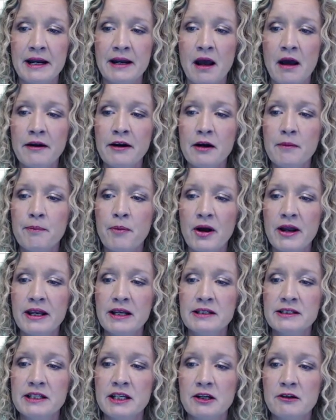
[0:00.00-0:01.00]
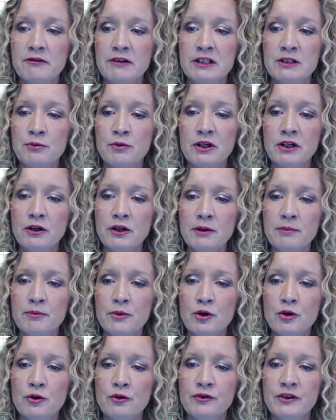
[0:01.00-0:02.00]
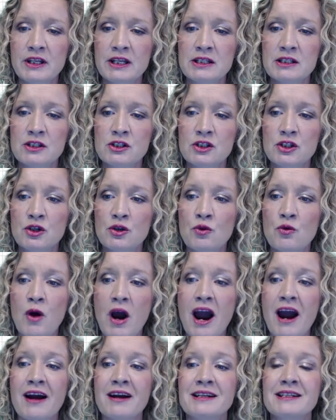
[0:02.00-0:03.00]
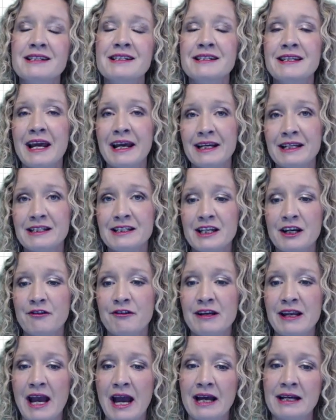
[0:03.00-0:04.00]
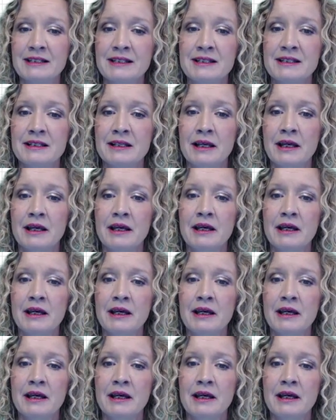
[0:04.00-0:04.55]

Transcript: And on our bike series, we're going to move this to our secondary axis.